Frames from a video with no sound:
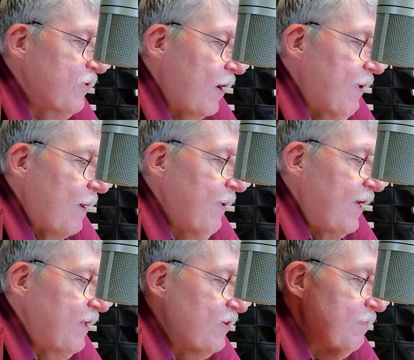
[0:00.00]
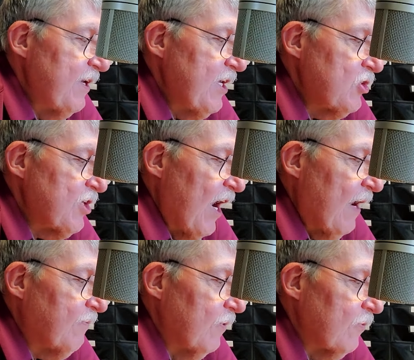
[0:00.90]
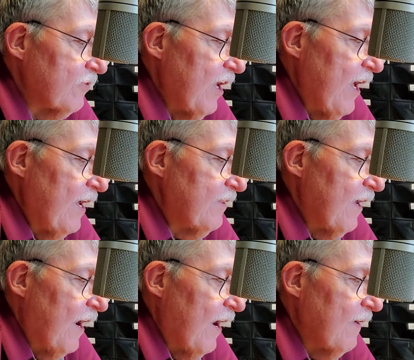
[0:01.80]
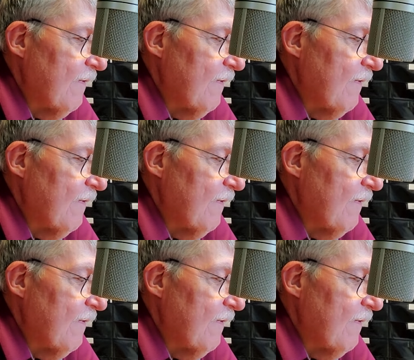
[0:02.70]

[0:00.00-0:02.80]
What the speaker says: I made these mini shaffles, and the